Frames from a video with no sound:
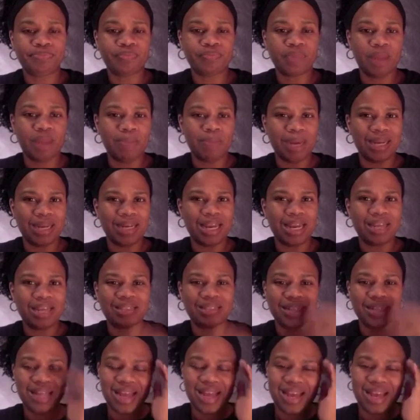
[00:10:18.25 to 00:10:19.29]
My next
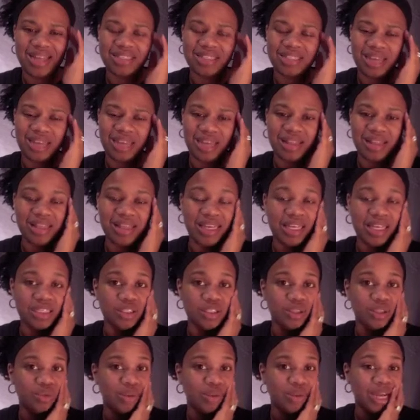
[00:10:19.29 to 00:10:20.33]
class, I think, is
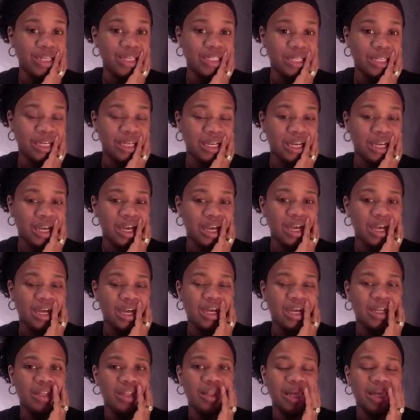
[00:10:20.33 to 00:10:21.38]
directing.
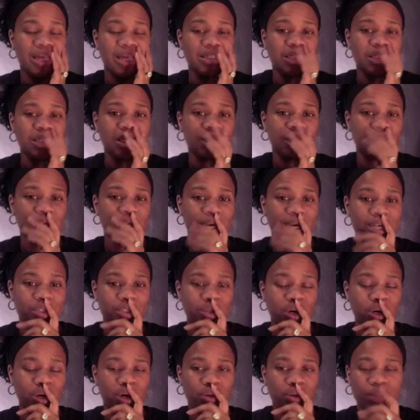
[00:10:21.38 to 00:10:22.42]
That teacher has
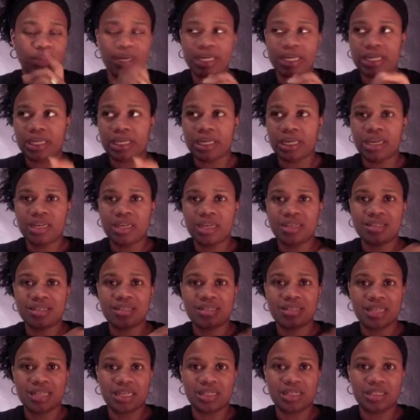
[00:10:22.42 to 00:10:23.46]
already
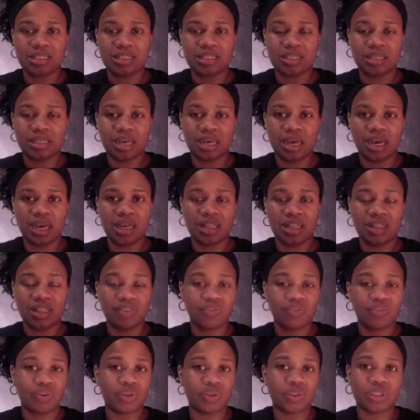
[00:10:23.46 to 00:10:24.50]
sent the
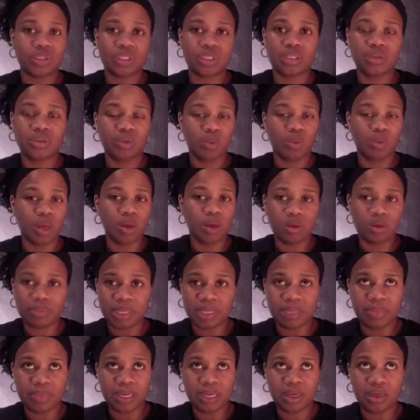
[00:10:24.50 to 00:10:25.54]
first welcome
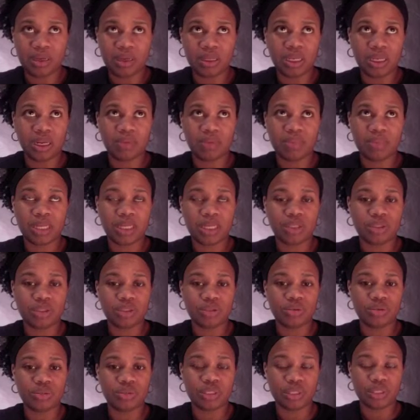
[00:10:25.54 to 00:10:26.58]
email, and I'm like,
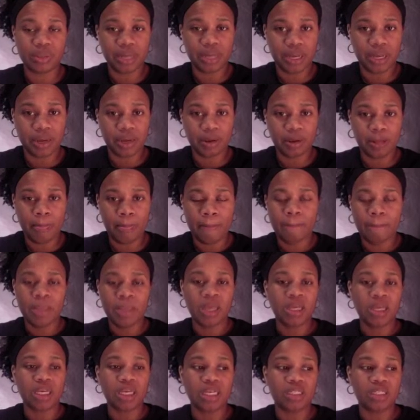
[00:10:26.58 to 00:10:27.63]
dude, slow down,
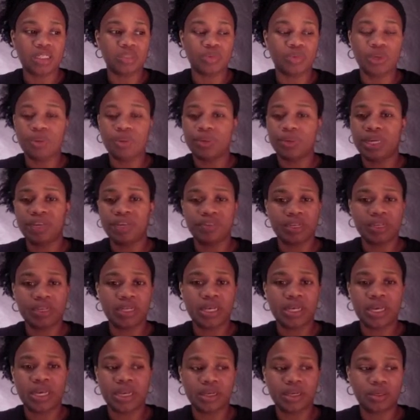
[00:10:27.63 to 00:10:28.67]
because we weren't even
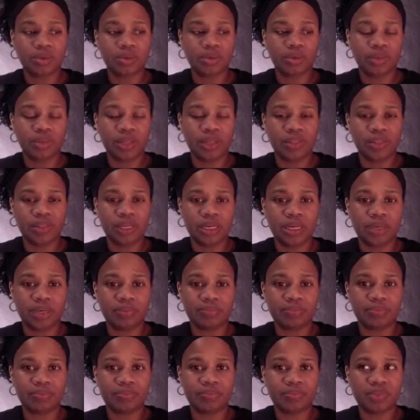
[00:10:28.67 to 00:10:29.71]
done with
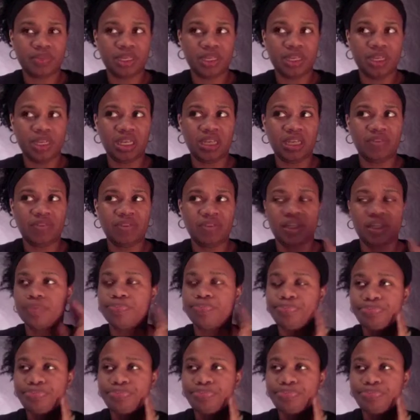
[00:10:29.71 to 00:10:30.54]
EVE